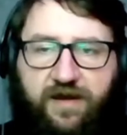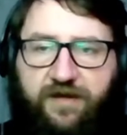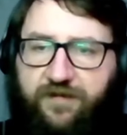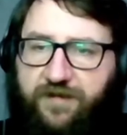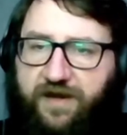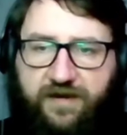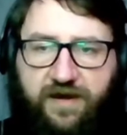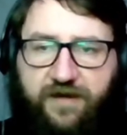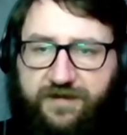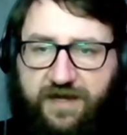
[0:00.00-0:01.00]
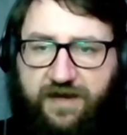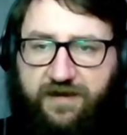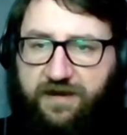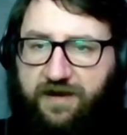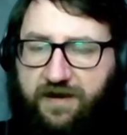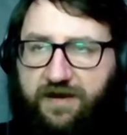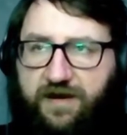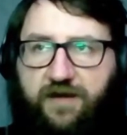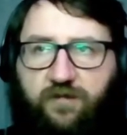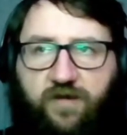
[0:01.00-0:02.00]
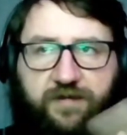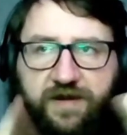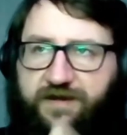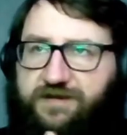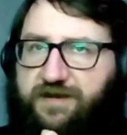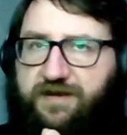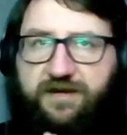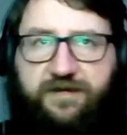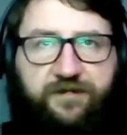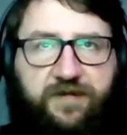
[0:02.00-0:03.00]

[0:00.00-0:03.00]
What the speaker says: off and backing off of tech. One, because of the